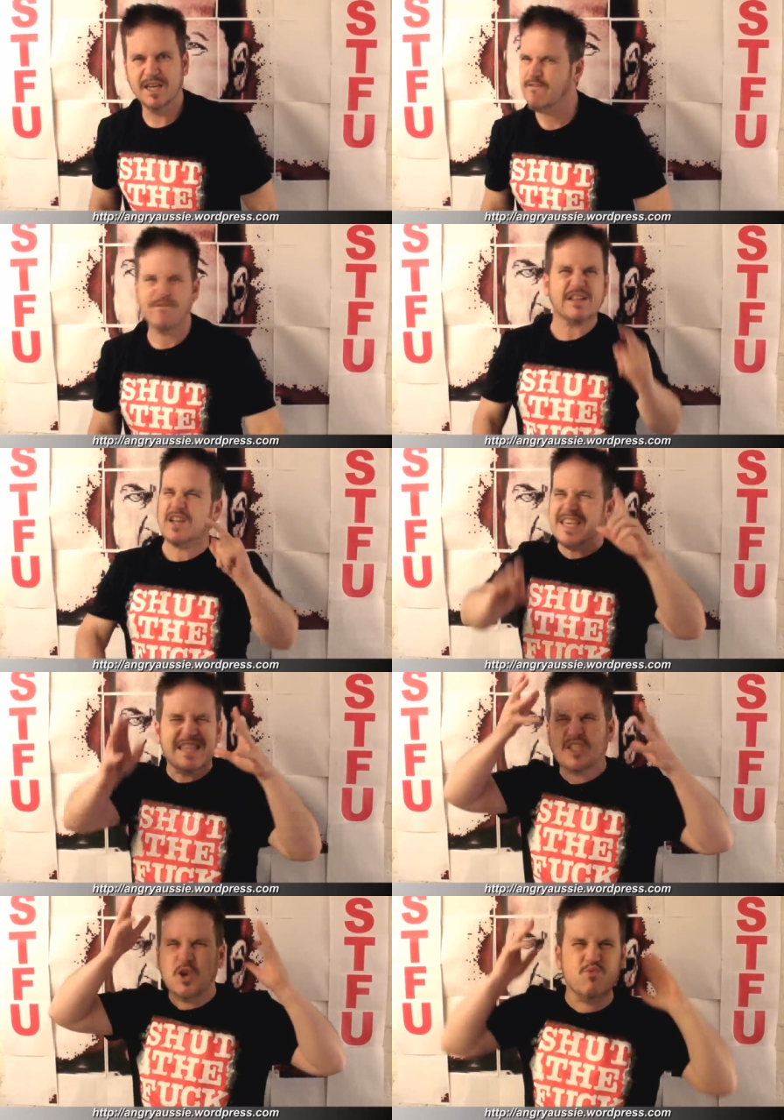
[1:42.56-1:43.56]
In fact, I think
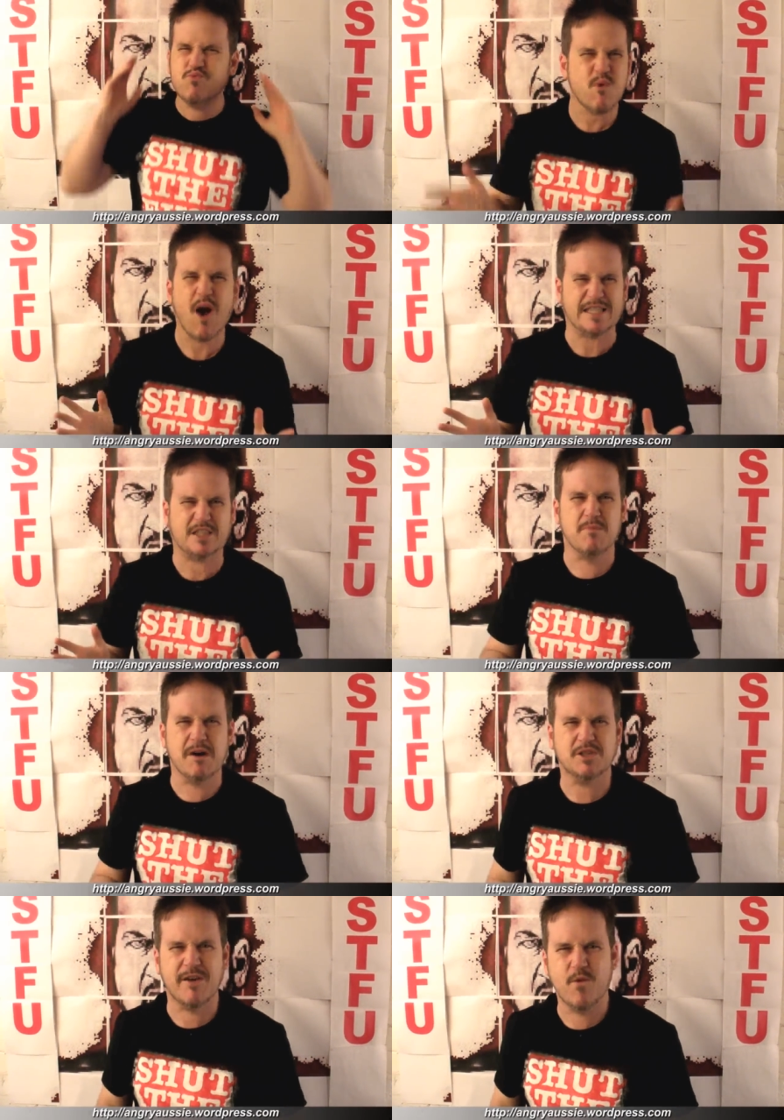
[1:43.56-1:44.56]
that's who writes
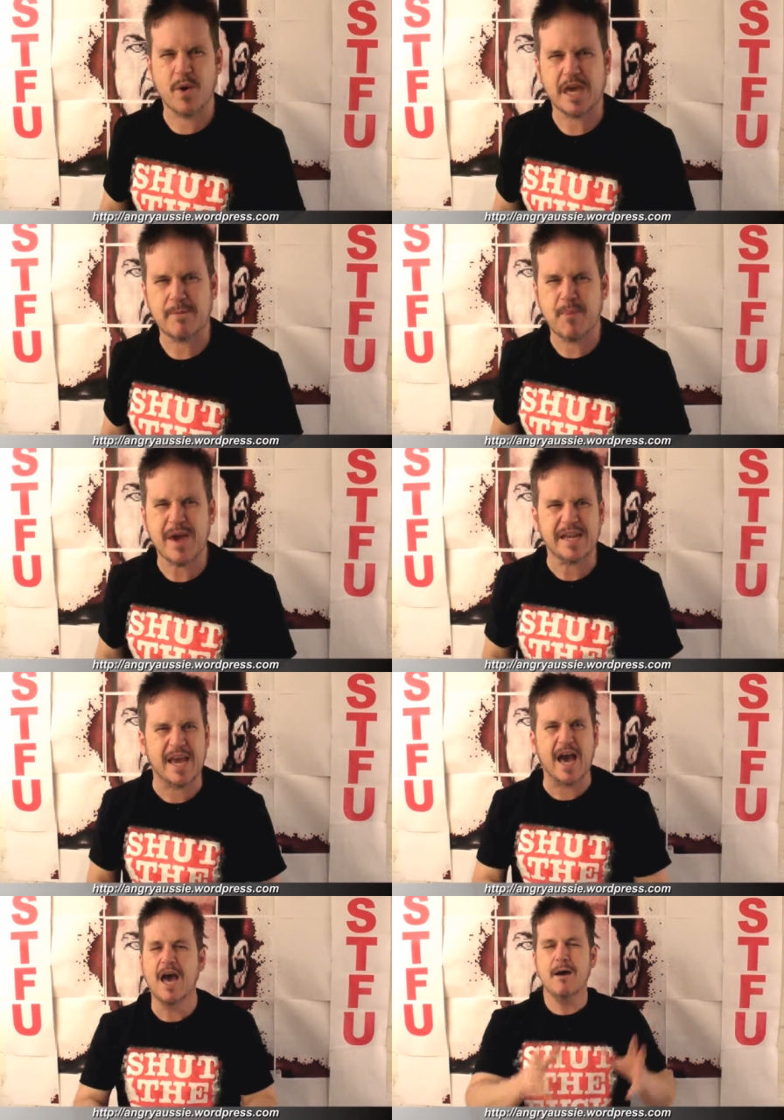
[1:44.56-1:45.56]
most of
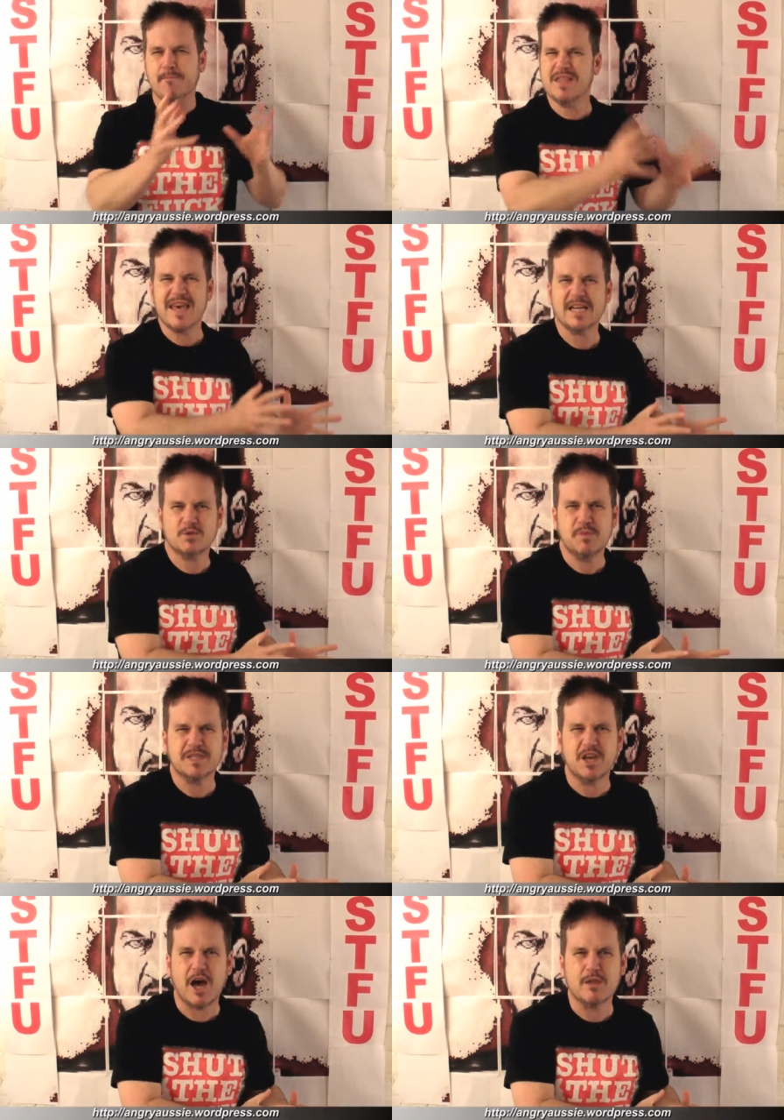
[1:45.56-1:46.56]
Wikipedia. But that's
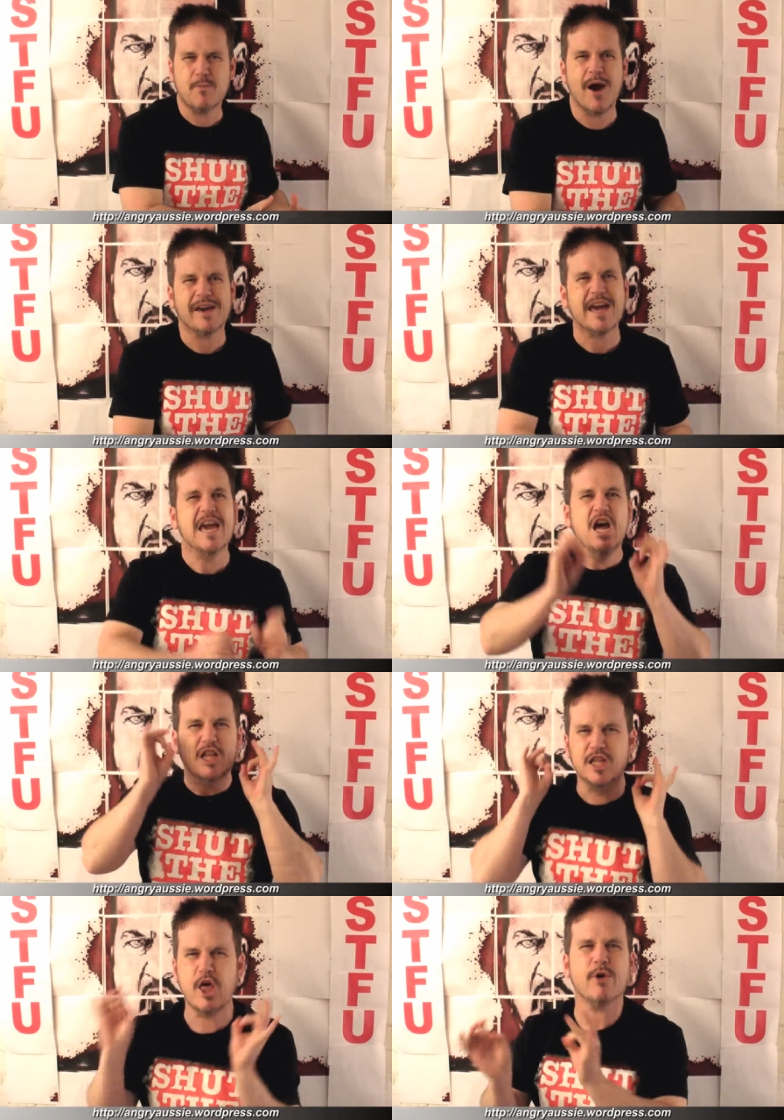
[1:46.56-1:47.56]
beside the point. Okay,
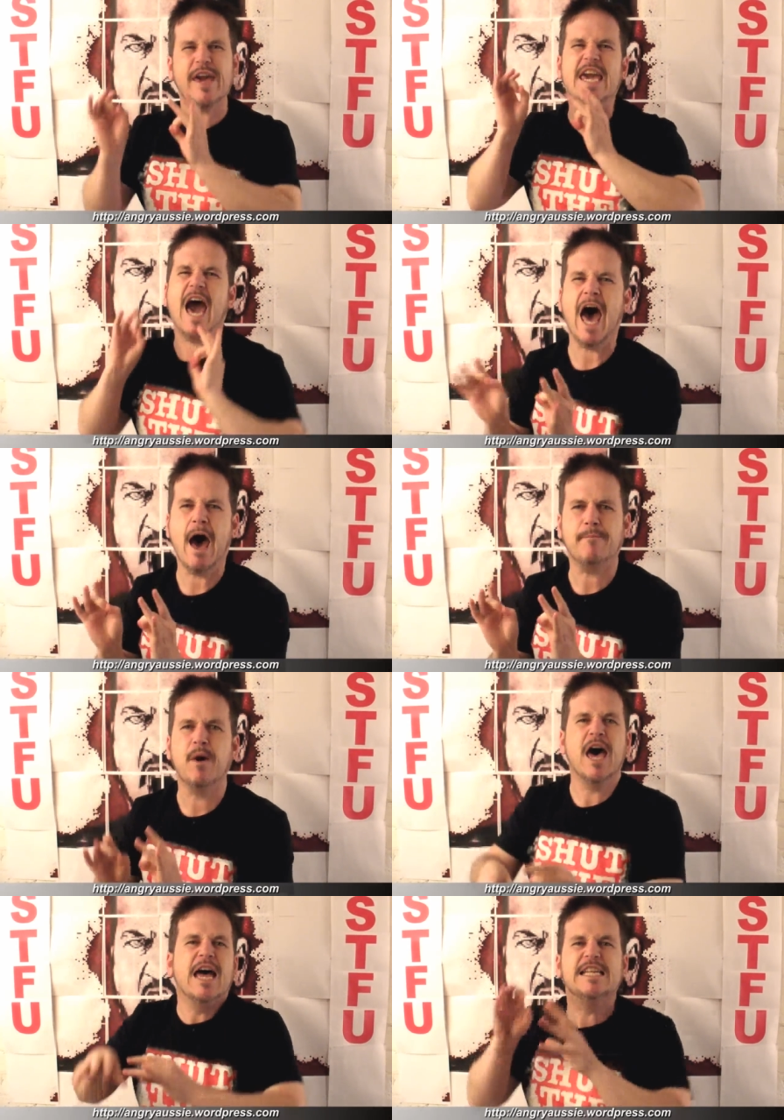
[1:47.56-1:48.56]
looking up
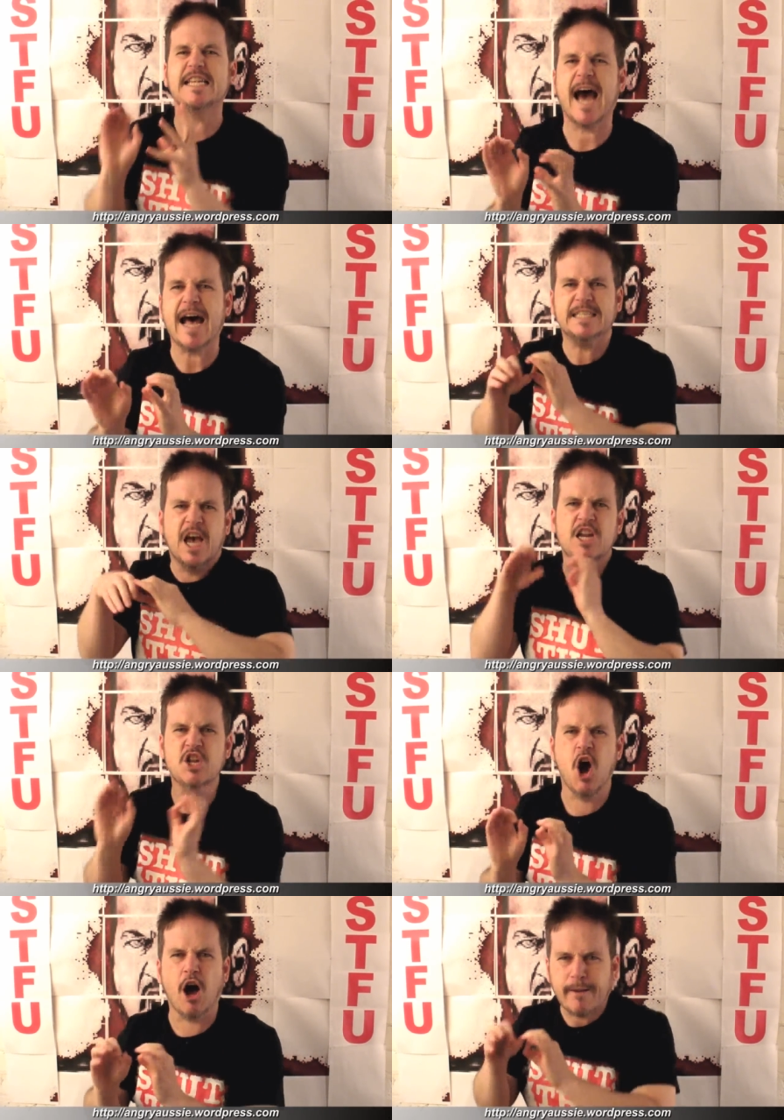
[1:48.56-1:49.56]
does
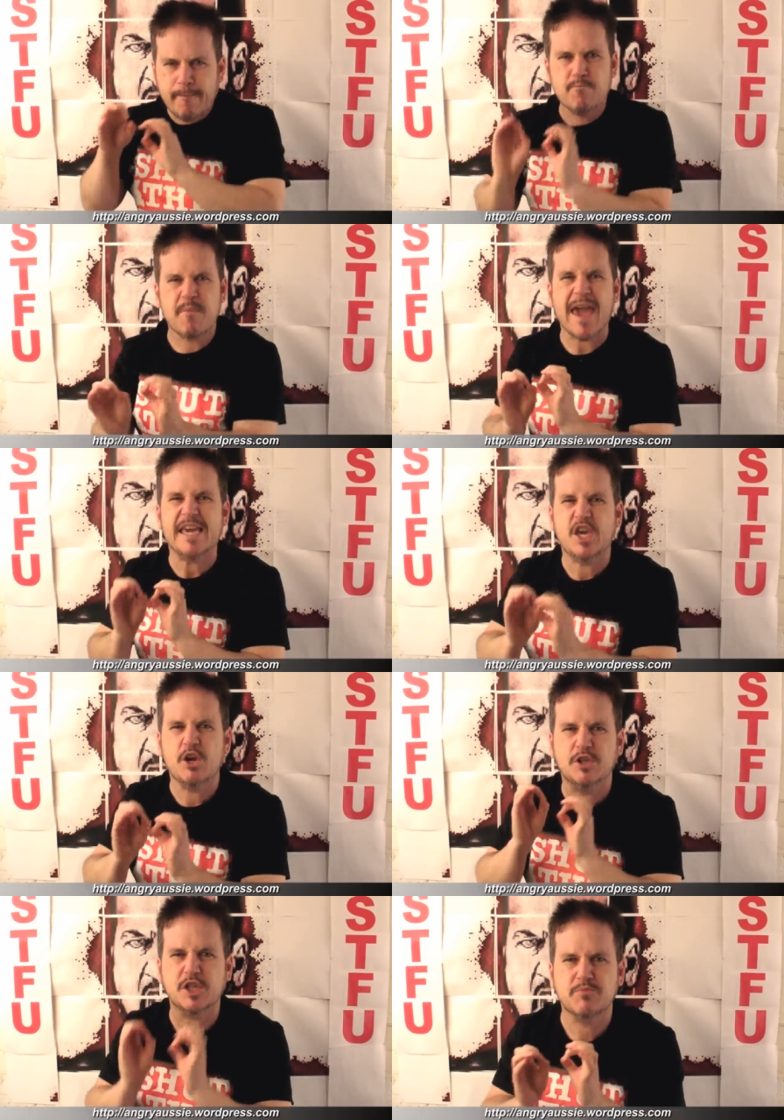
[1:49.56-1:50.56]
not make
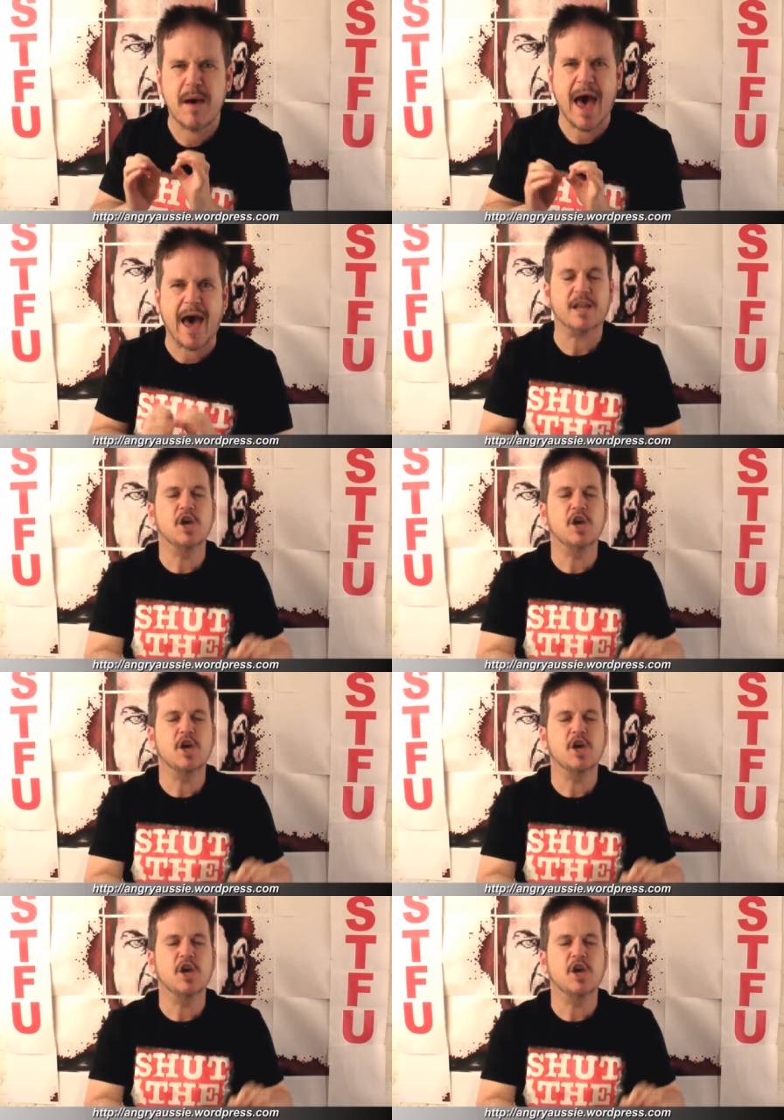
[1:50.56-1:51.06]
you smart.